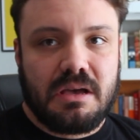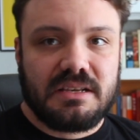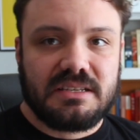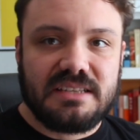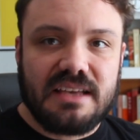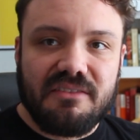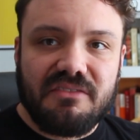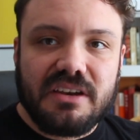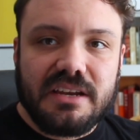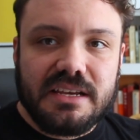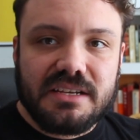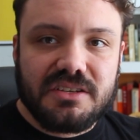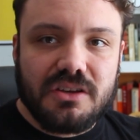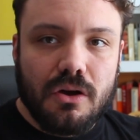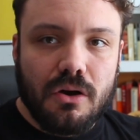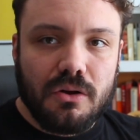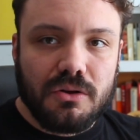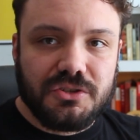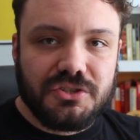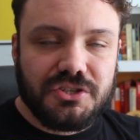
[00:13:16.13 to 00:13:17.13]
70s
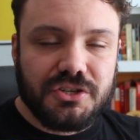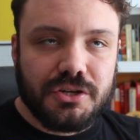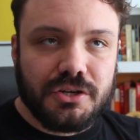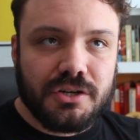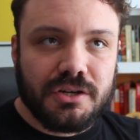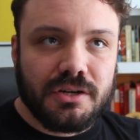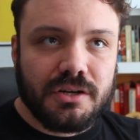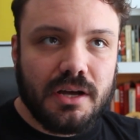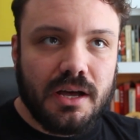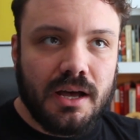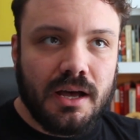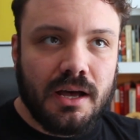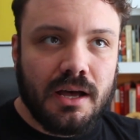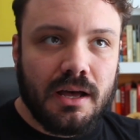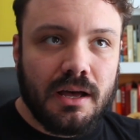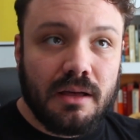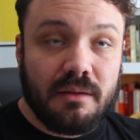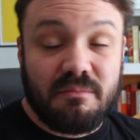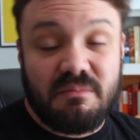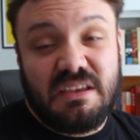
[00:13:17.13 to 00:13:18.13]
culture,
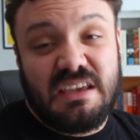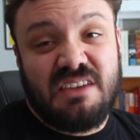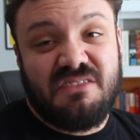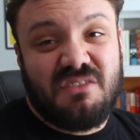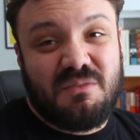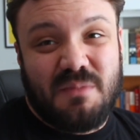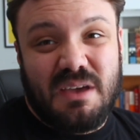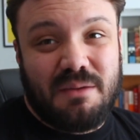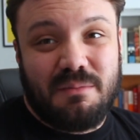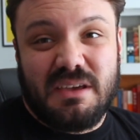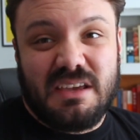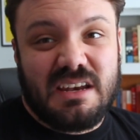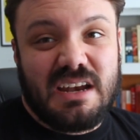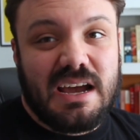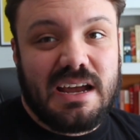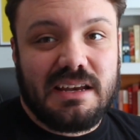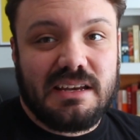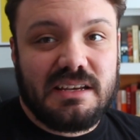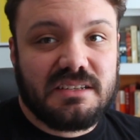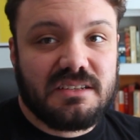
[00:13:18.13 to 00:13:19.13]
uh, even maybe
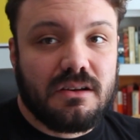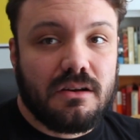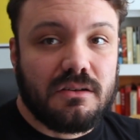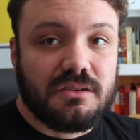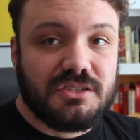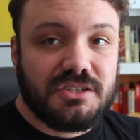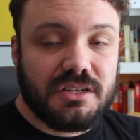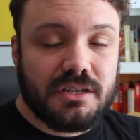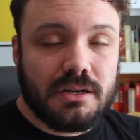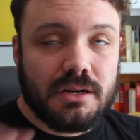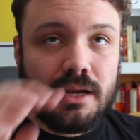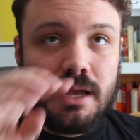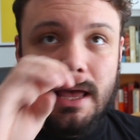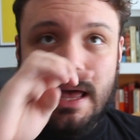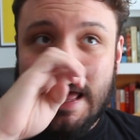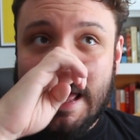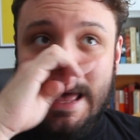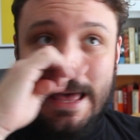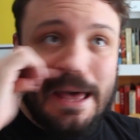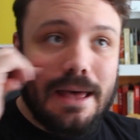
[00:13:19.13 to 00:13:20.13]
90s culture,
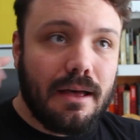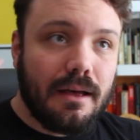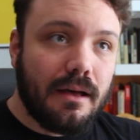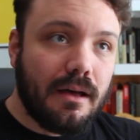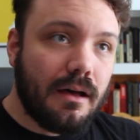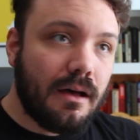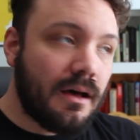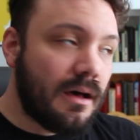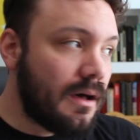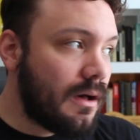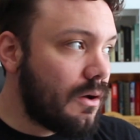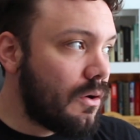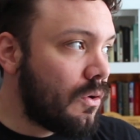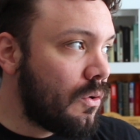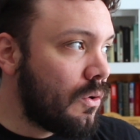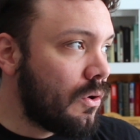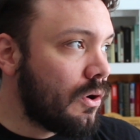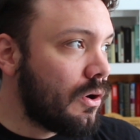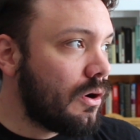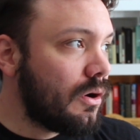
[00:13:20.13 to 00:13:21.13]
uh,
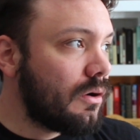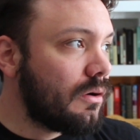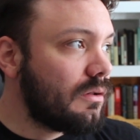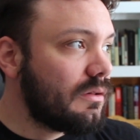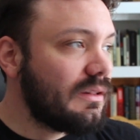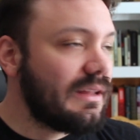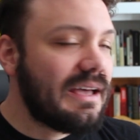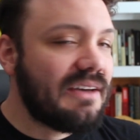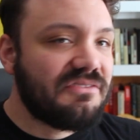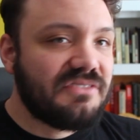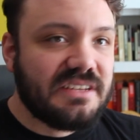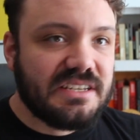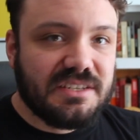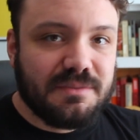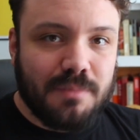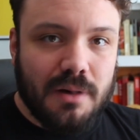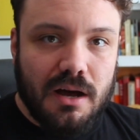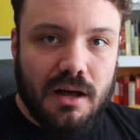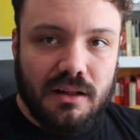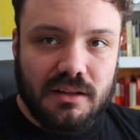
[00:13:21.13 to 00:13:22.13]
or
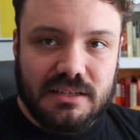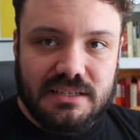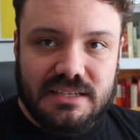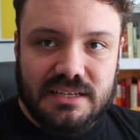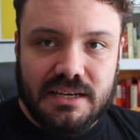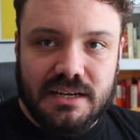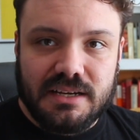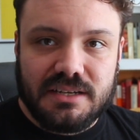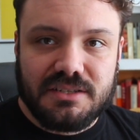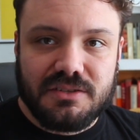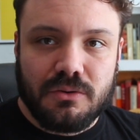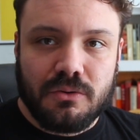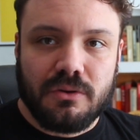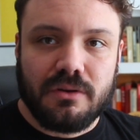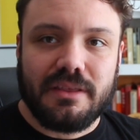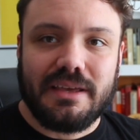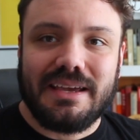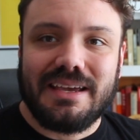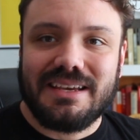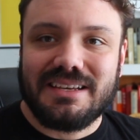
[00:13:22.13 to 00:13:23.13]
leftist politics, or
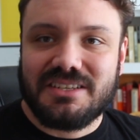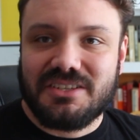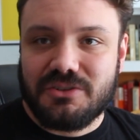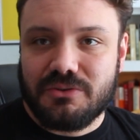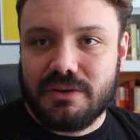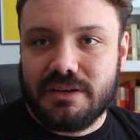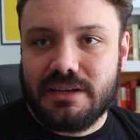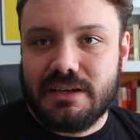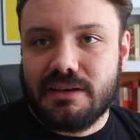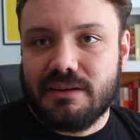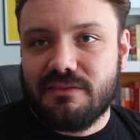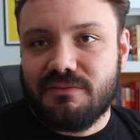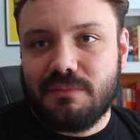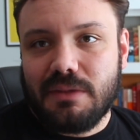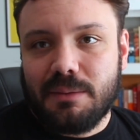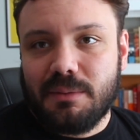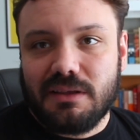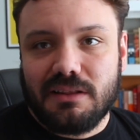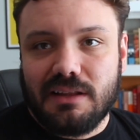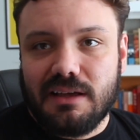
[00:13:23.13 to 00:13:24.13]
the history of
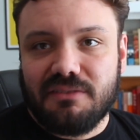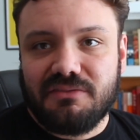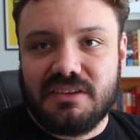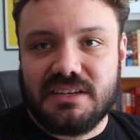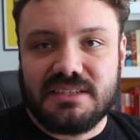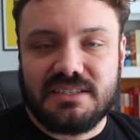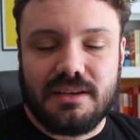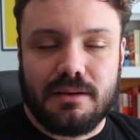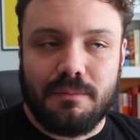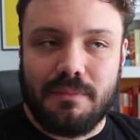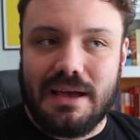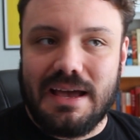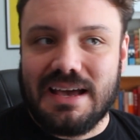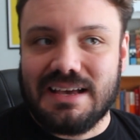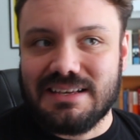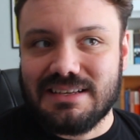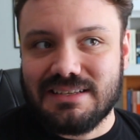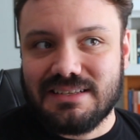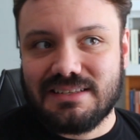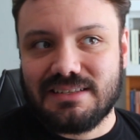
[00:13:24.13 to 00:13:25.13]
maybe leftism
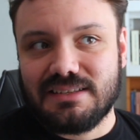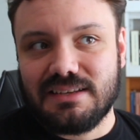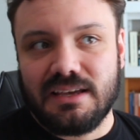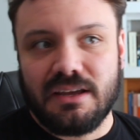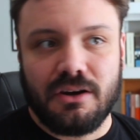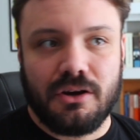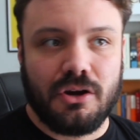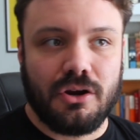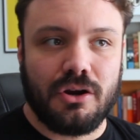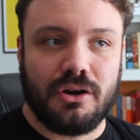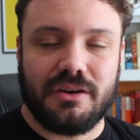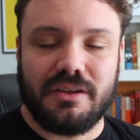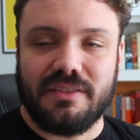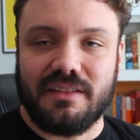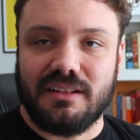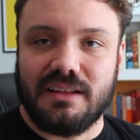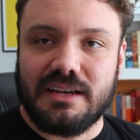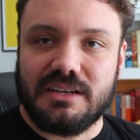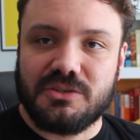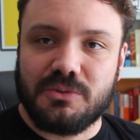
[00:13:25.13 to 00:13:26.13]
as it occurred in
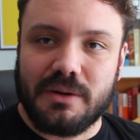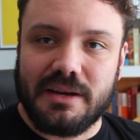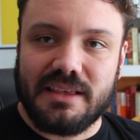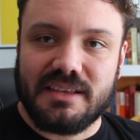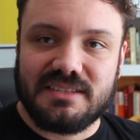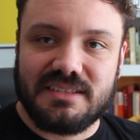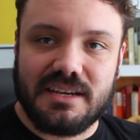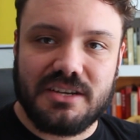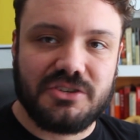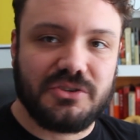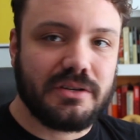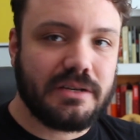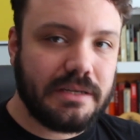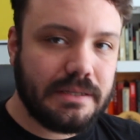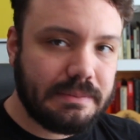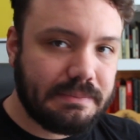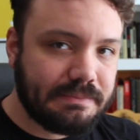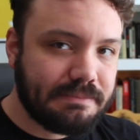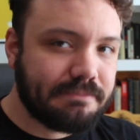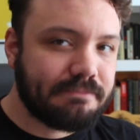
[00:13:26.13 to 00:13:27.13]
the late 20th century,
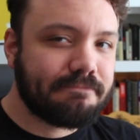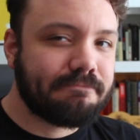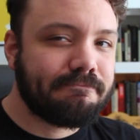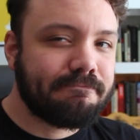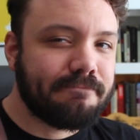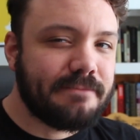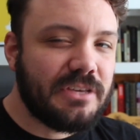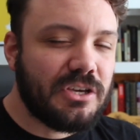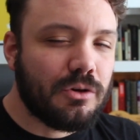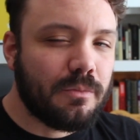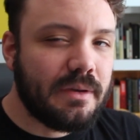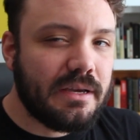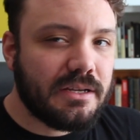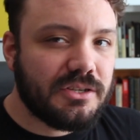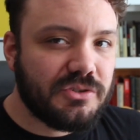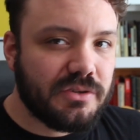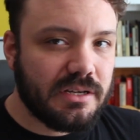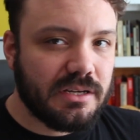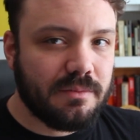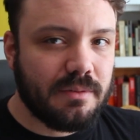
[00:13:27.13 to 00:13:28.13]
you'll be
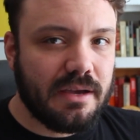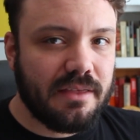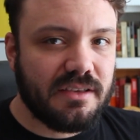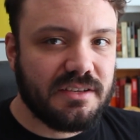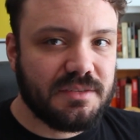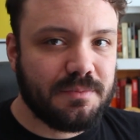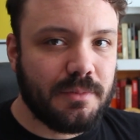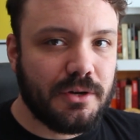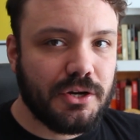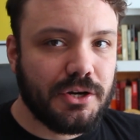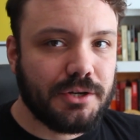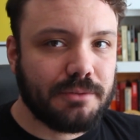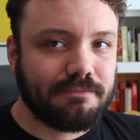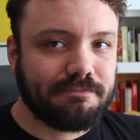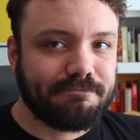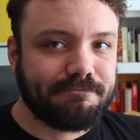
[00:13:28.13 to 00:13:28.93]
intrigued by this book.